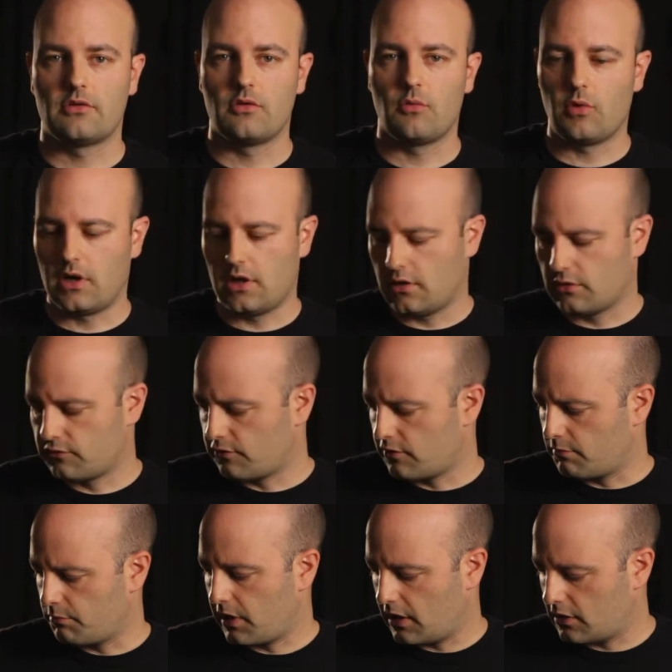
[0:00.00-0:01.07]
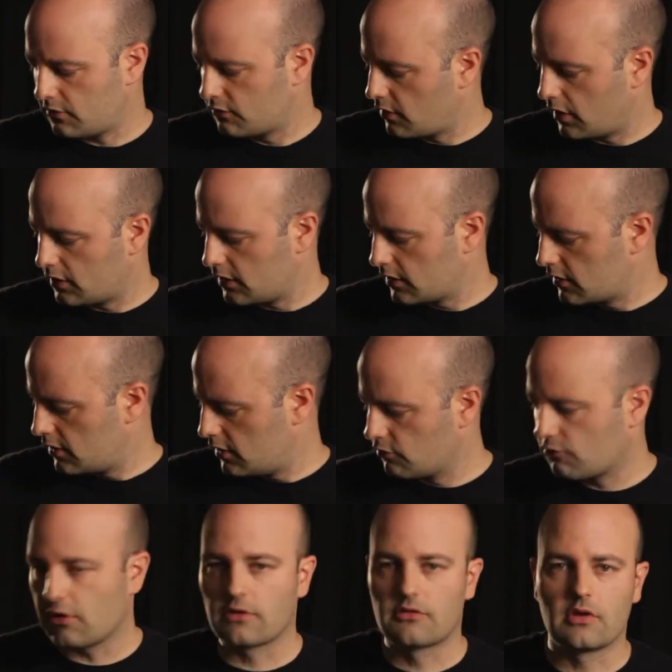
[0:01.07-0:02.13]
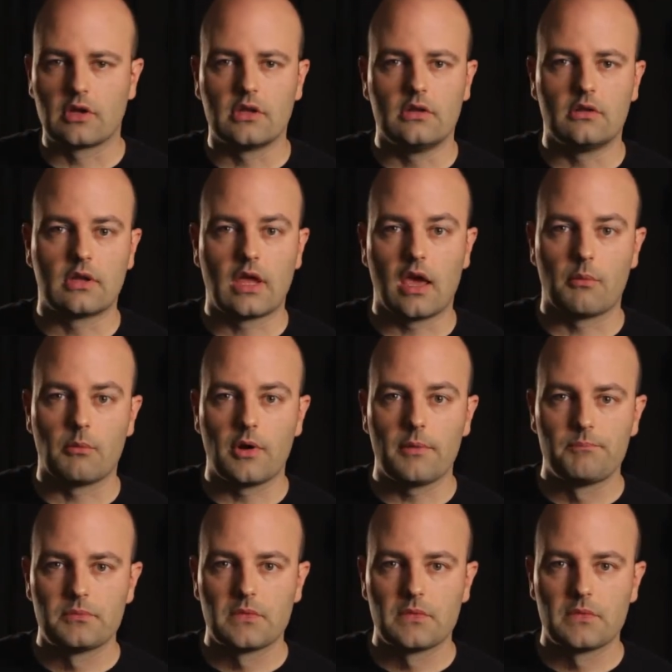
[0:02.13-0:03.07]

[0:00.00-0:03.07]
the wild from Panasonic. Interesting little camera.